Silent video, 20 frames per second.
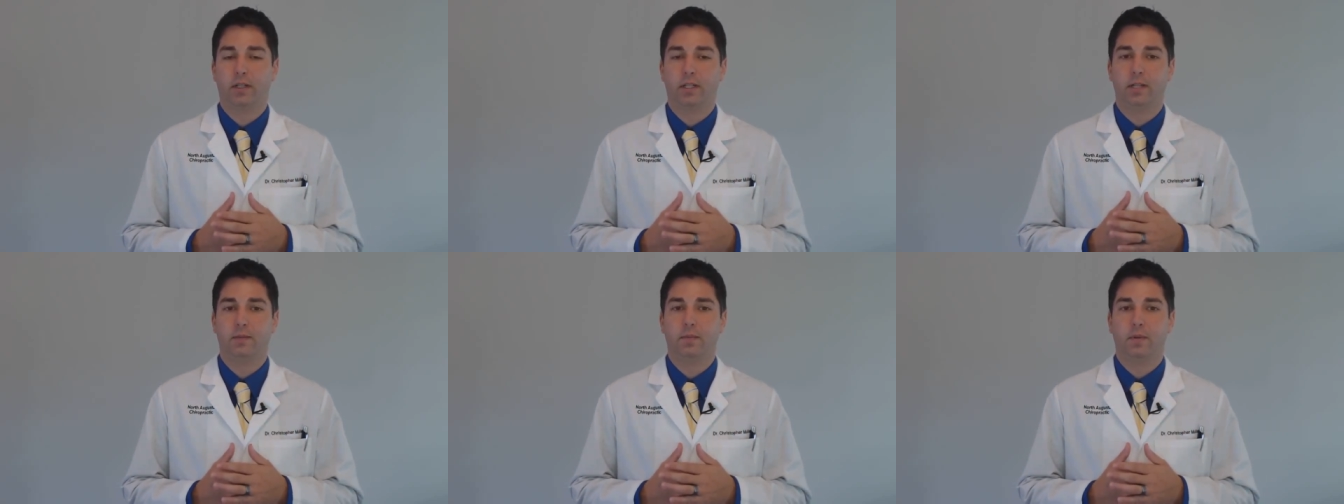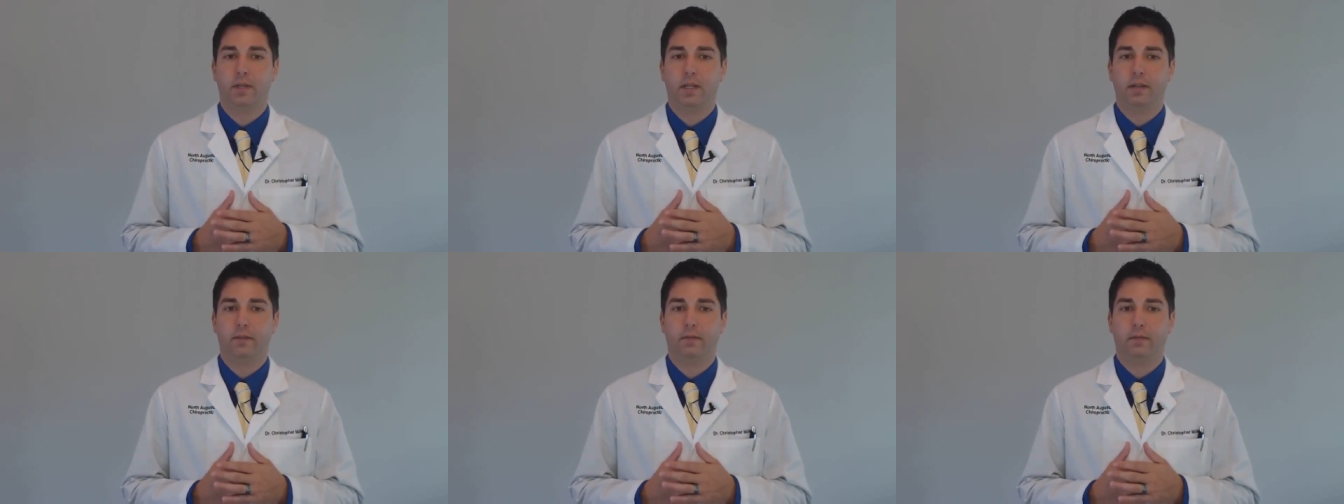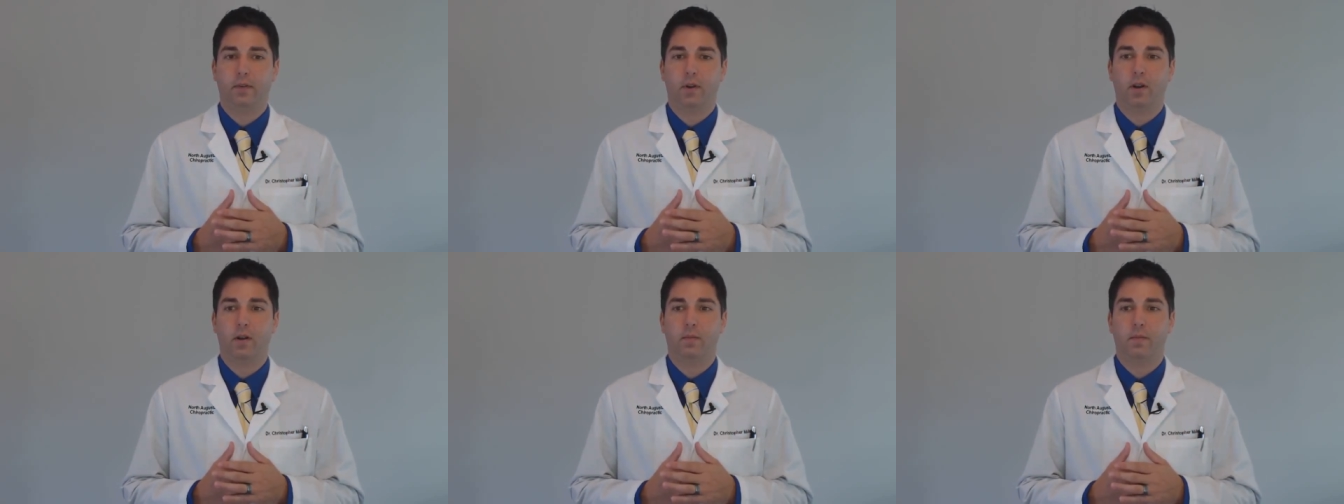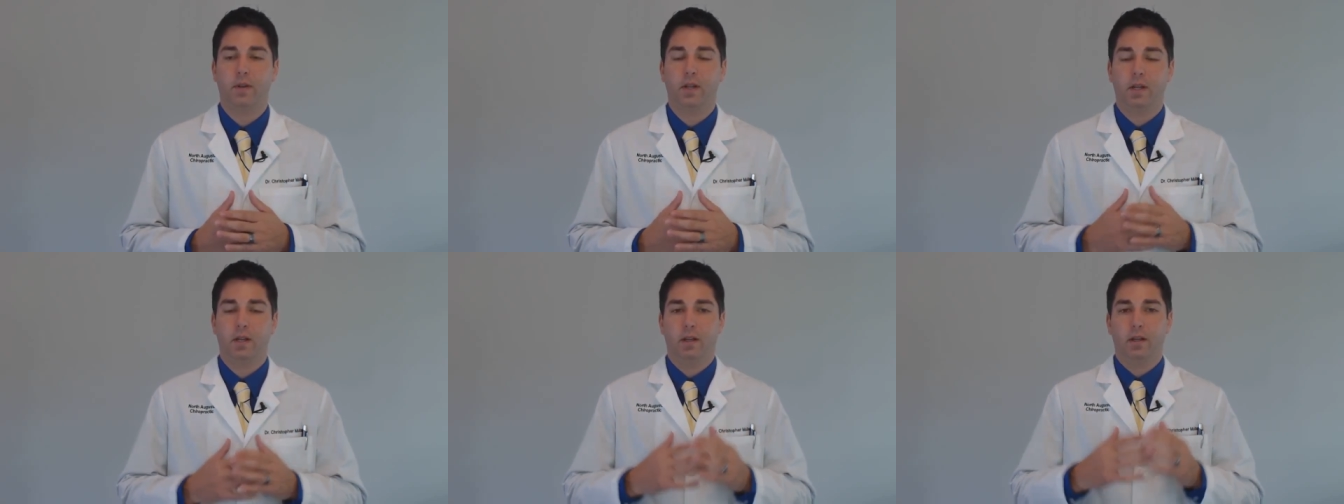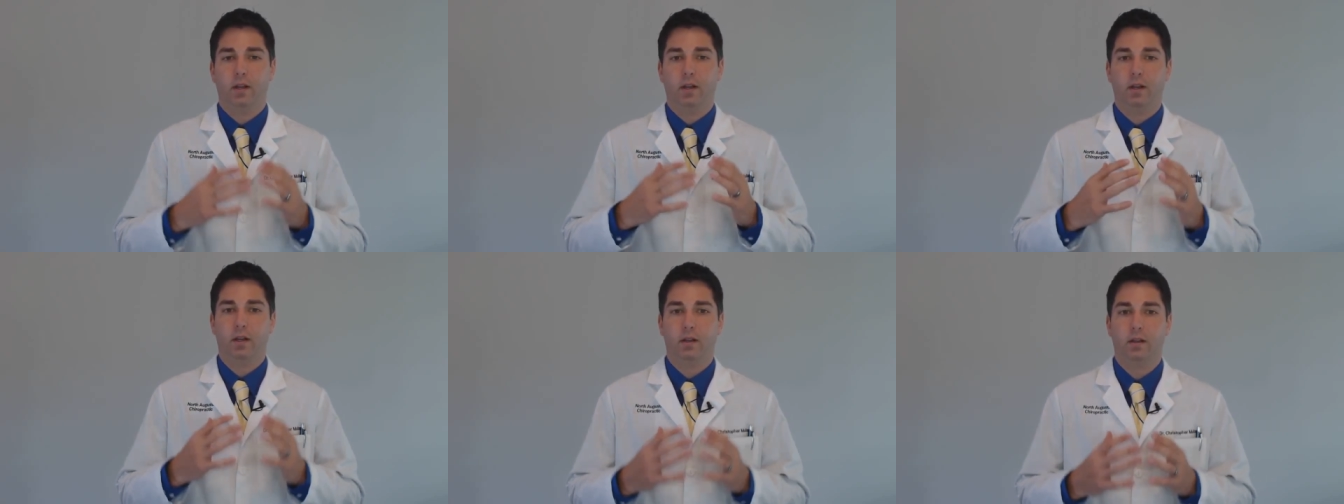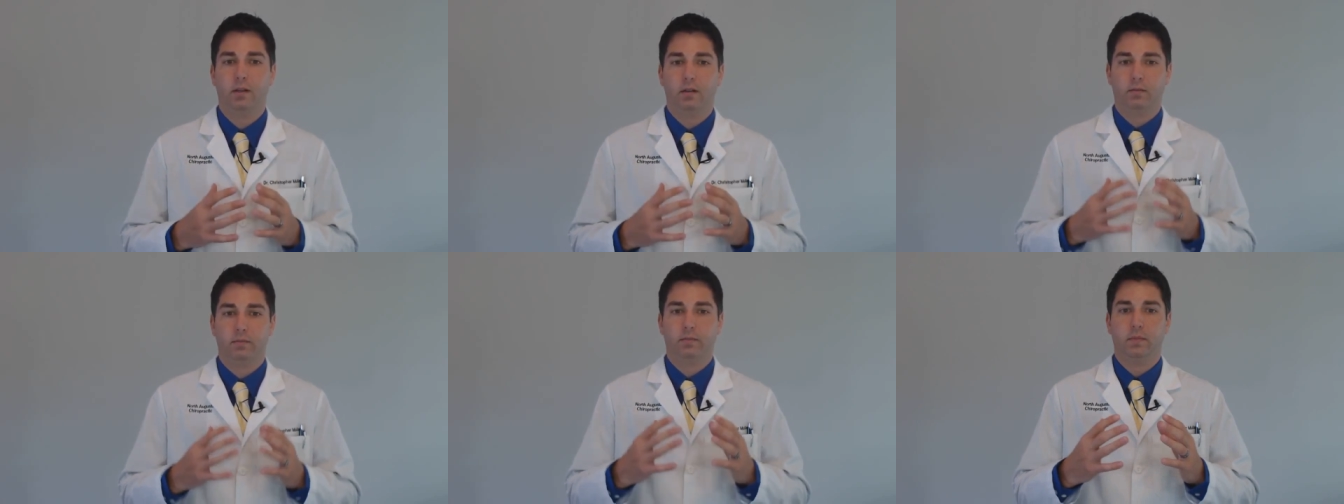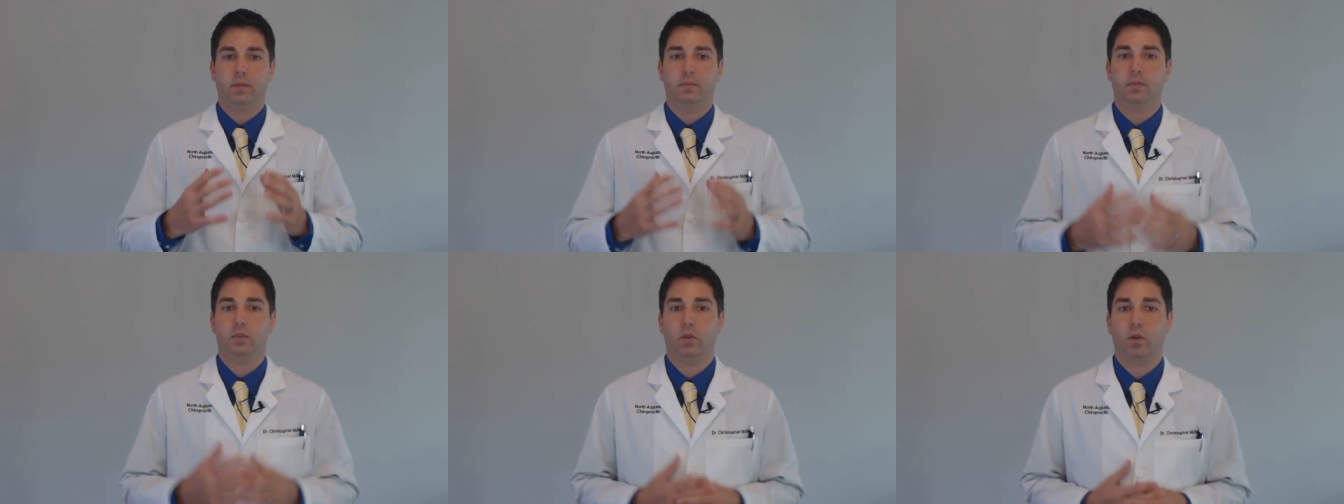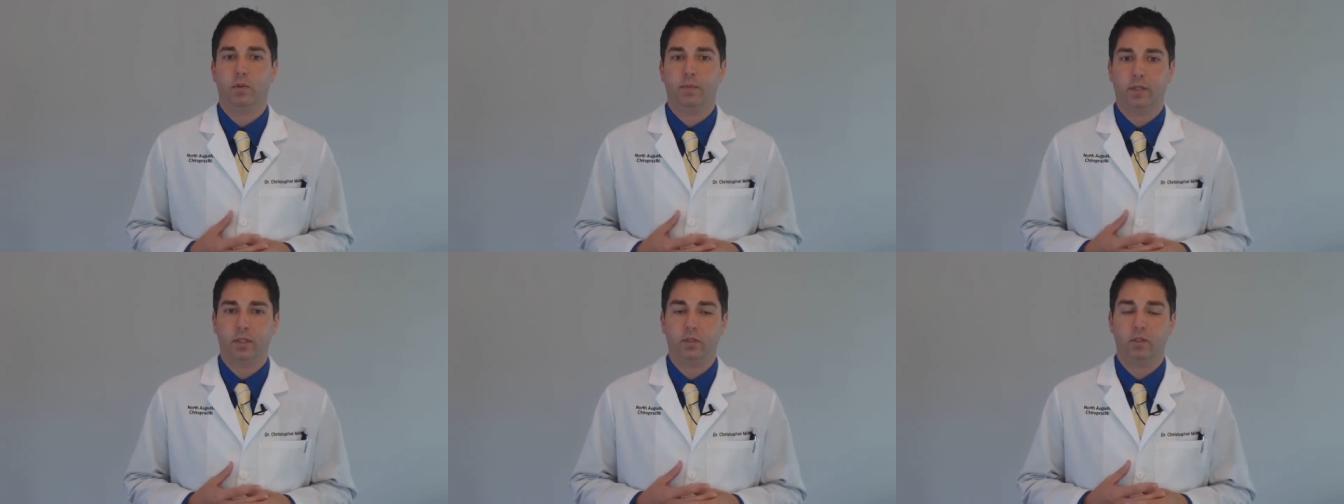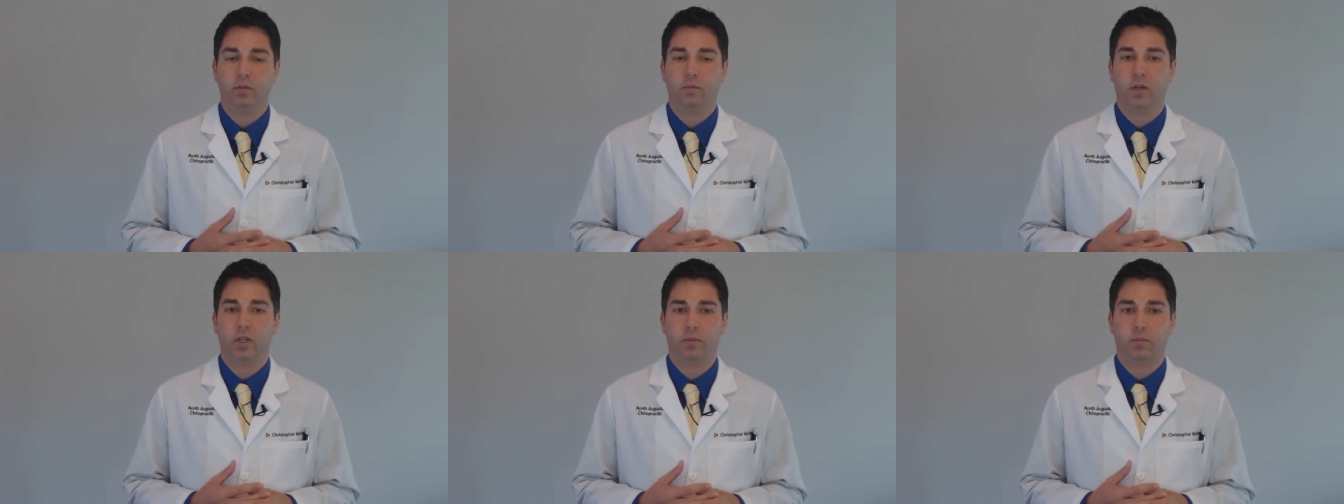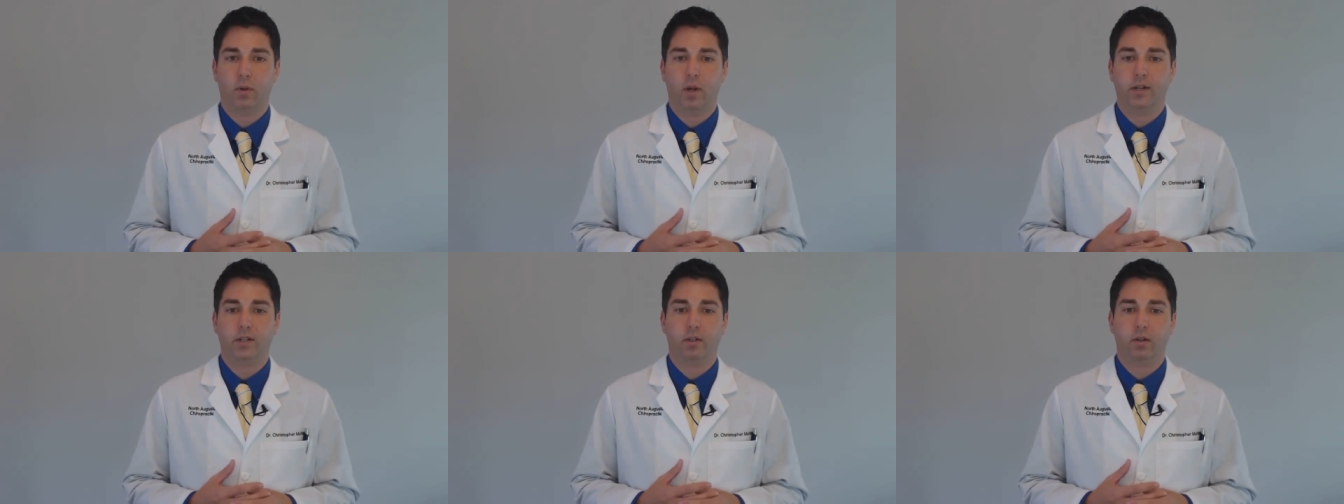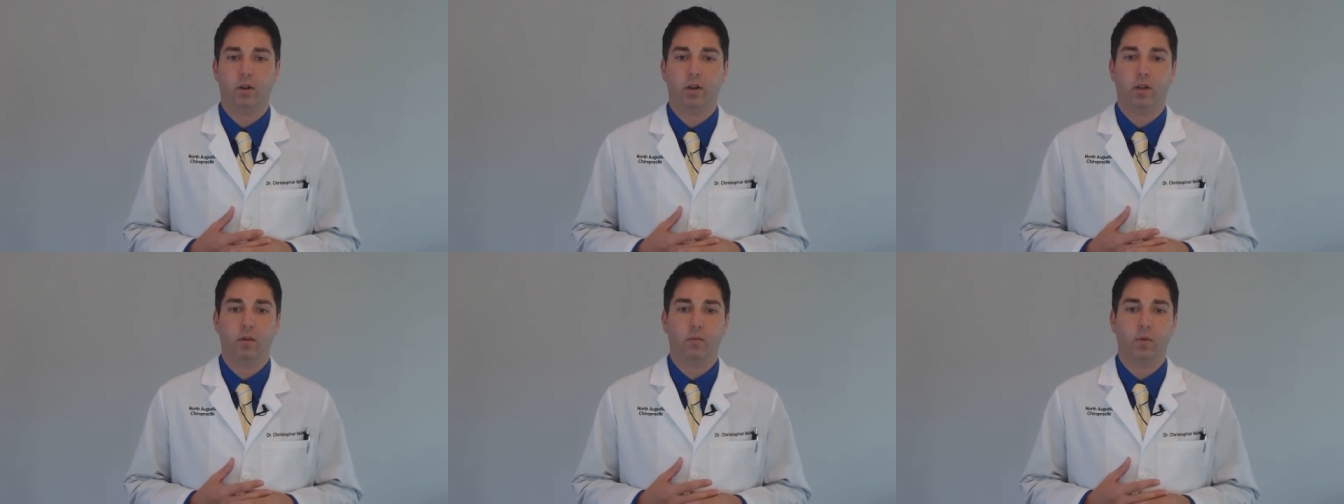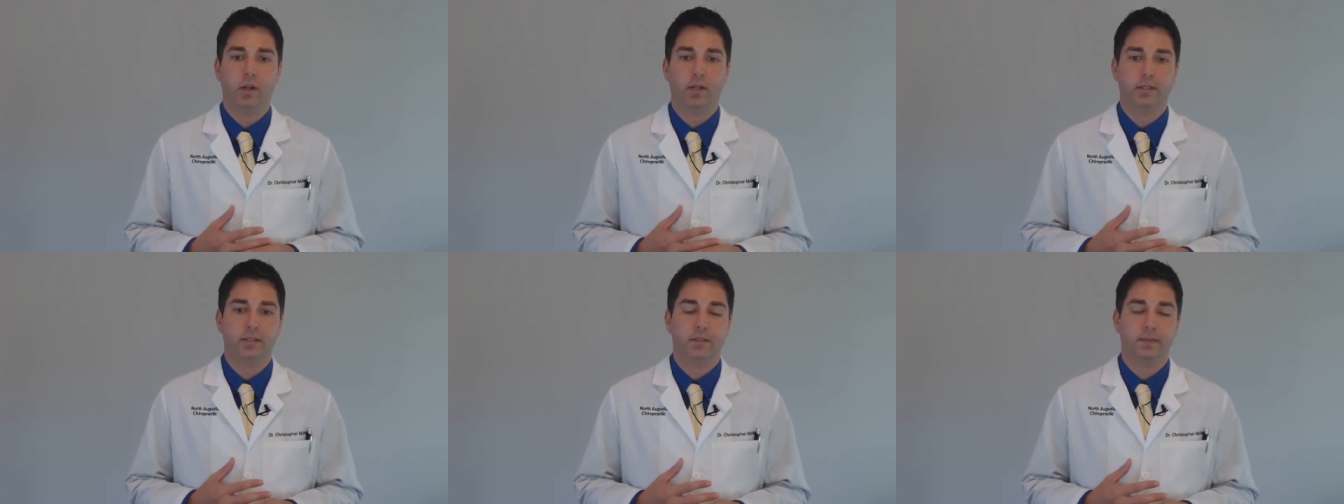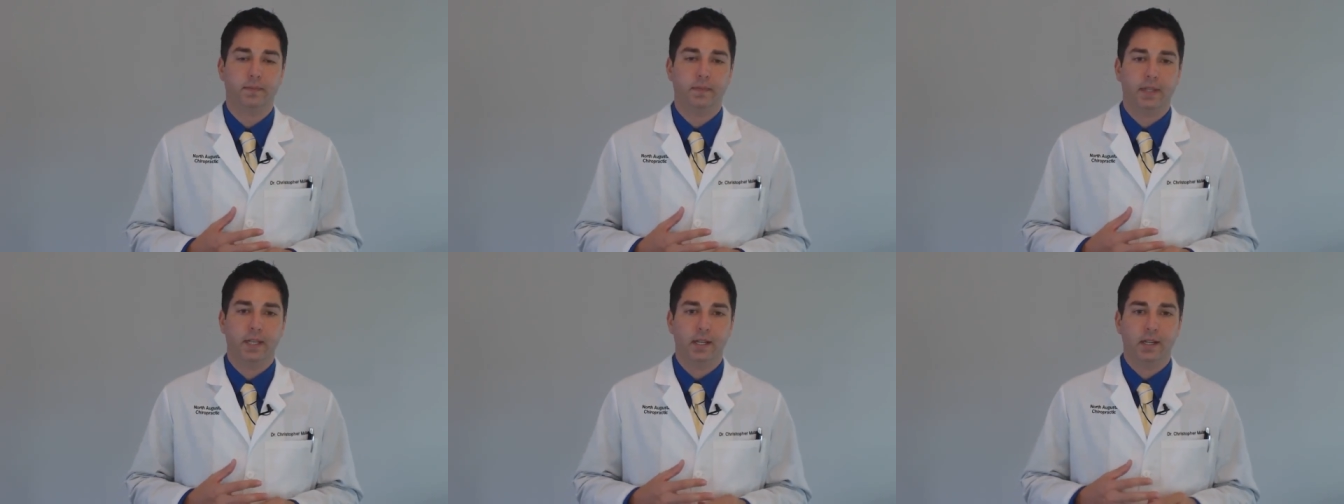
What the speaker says: keeping it from absorbing too much pressure all at once.